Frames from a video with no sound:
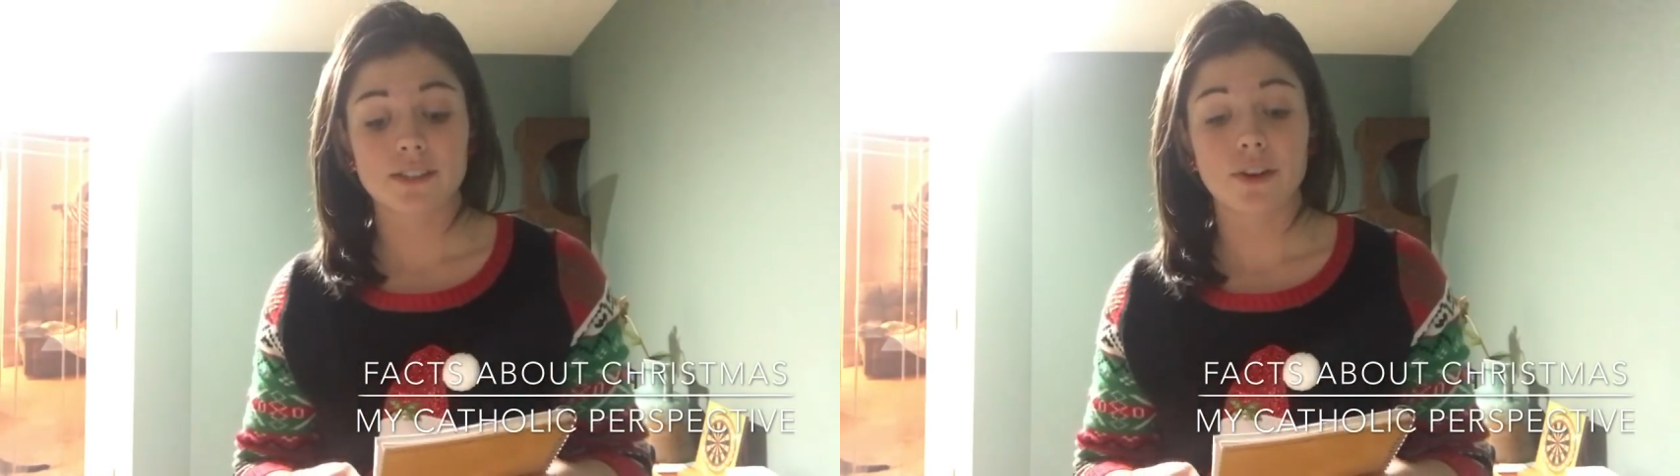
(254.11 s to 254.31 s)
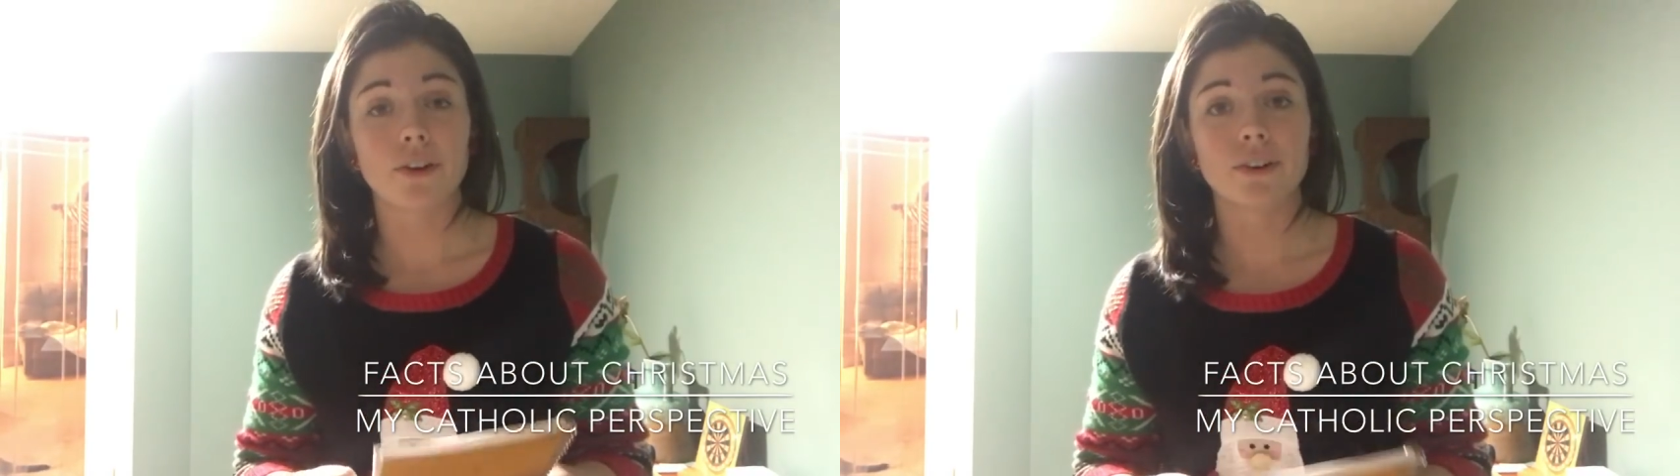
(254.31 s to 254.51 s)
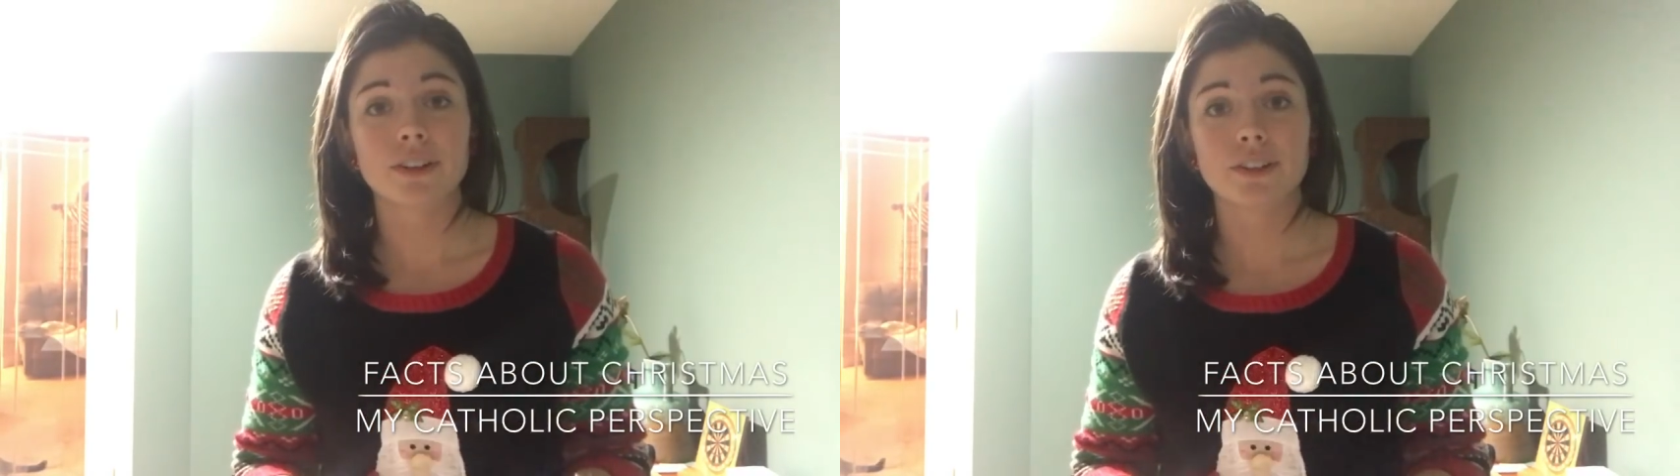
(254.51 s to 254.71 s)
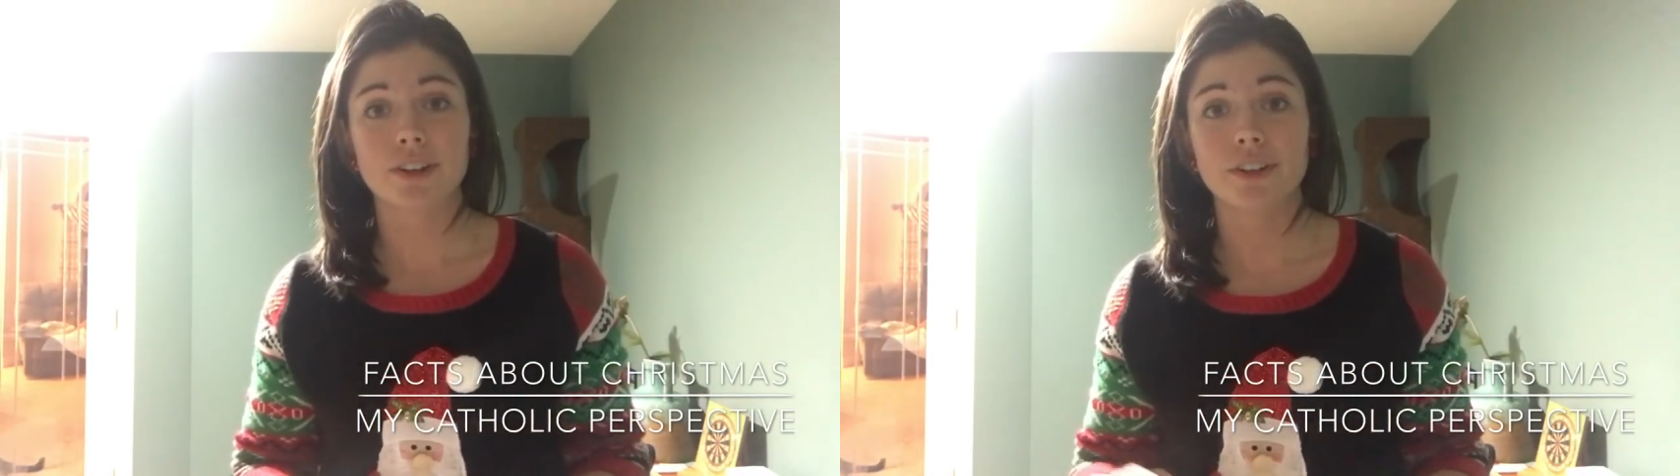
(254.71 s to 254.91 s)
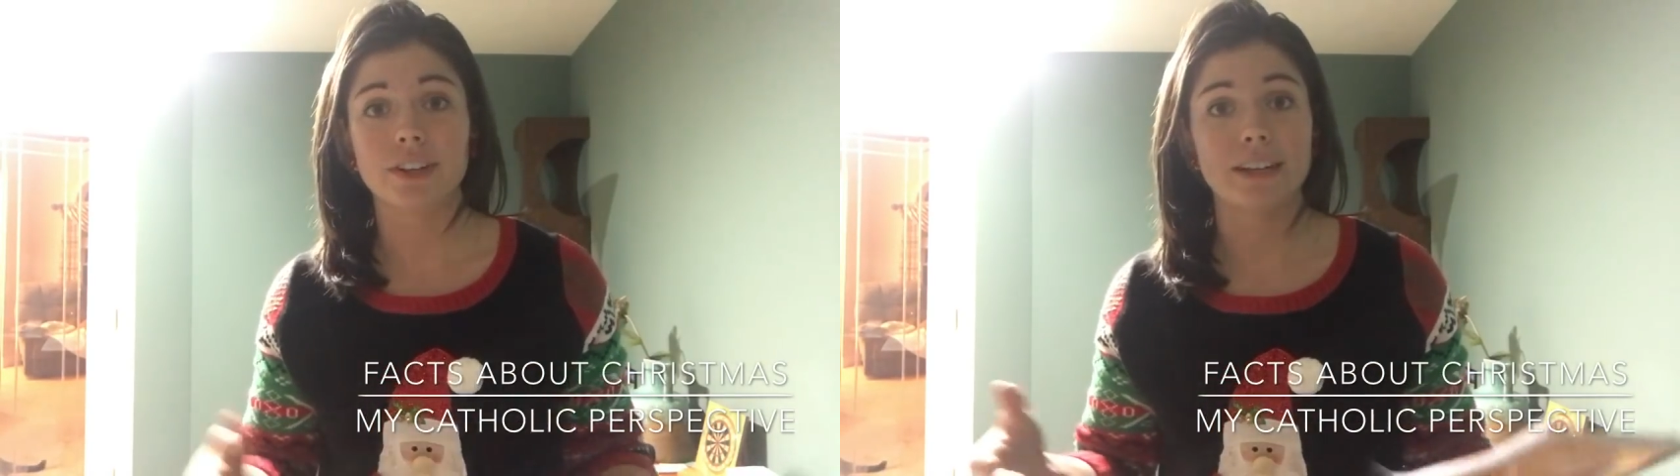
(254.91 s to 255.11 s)
So, you
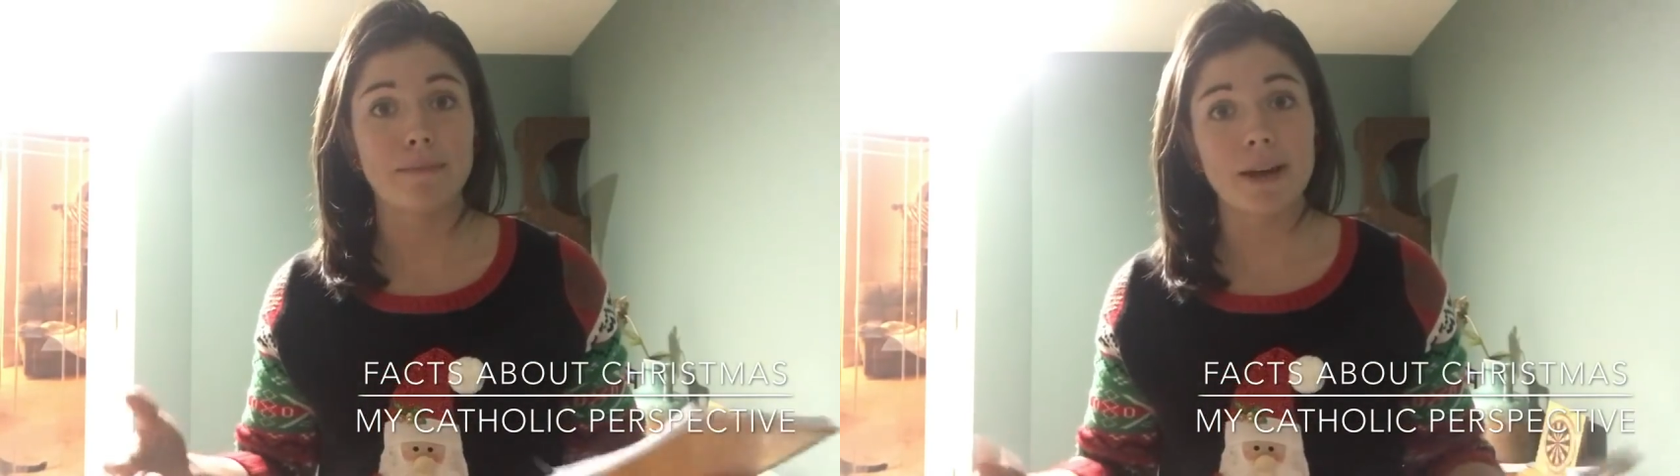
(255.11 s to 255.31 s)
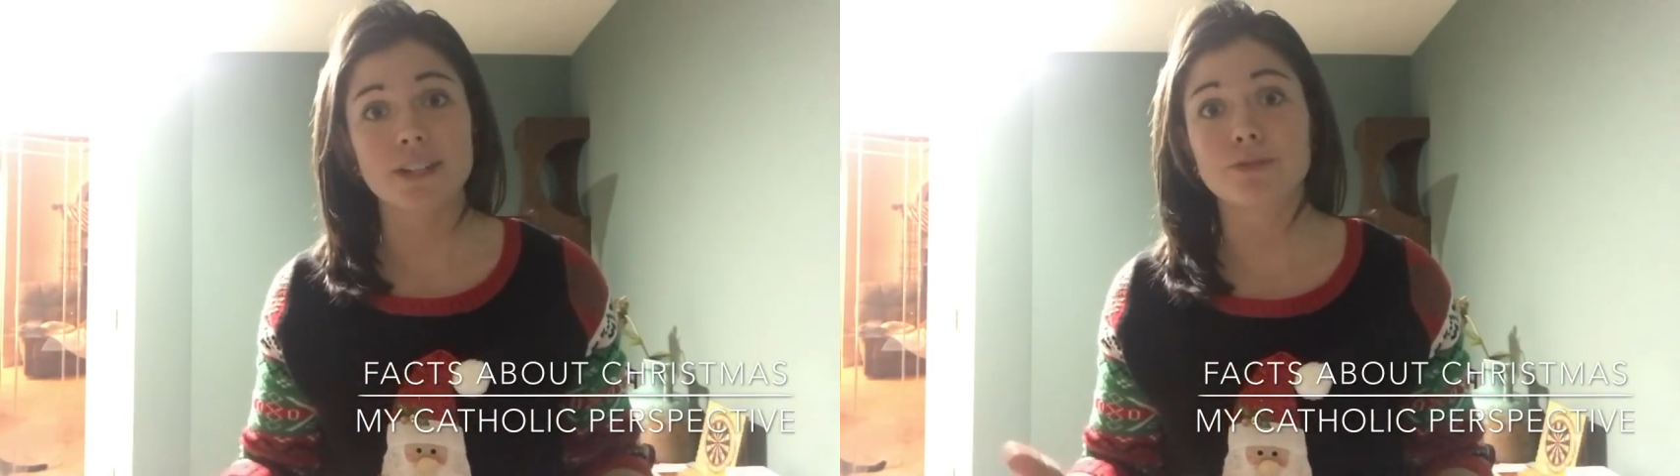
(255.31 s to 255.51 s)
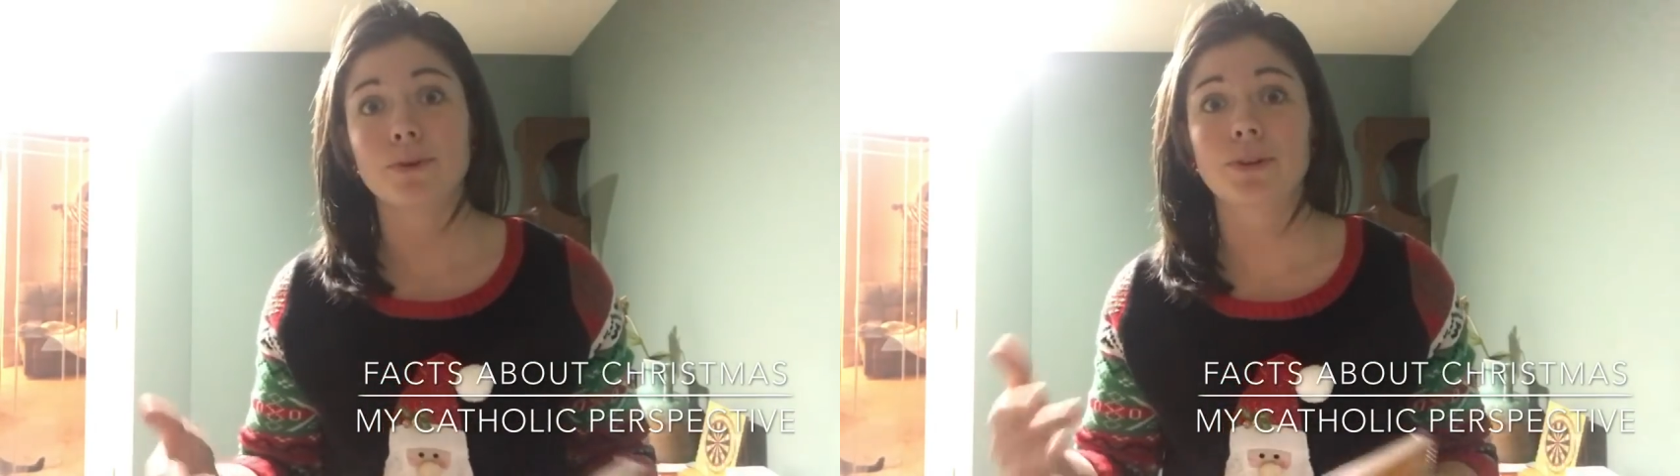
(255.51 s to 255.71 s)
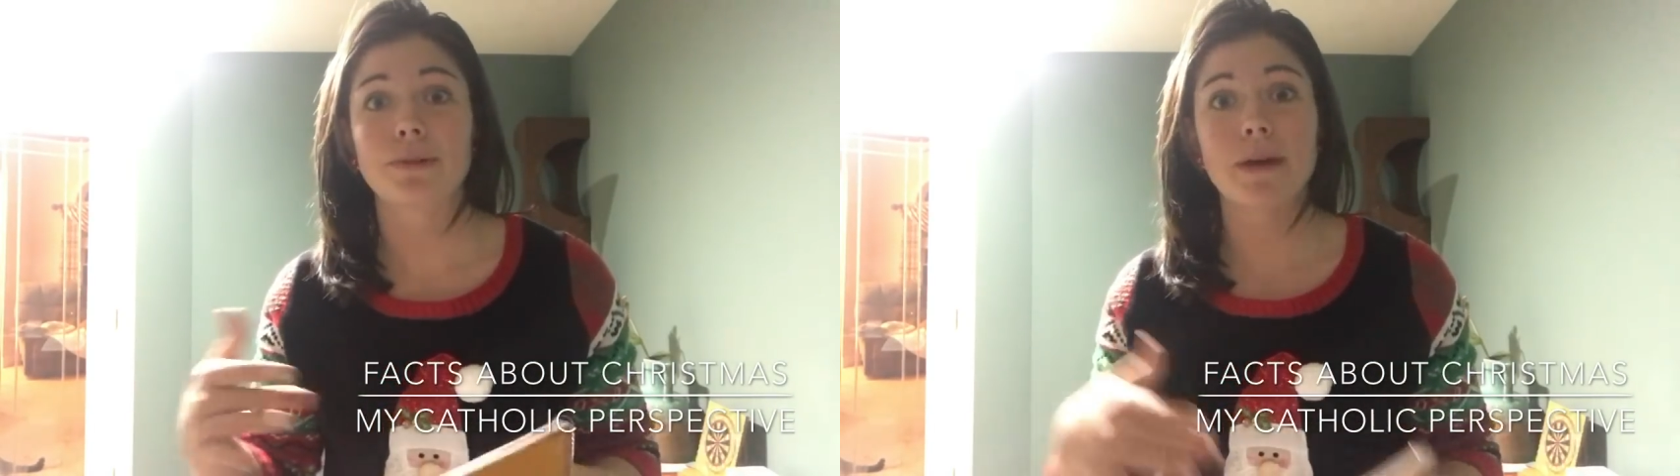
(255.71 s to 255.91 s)
know, you're looking at matrimony,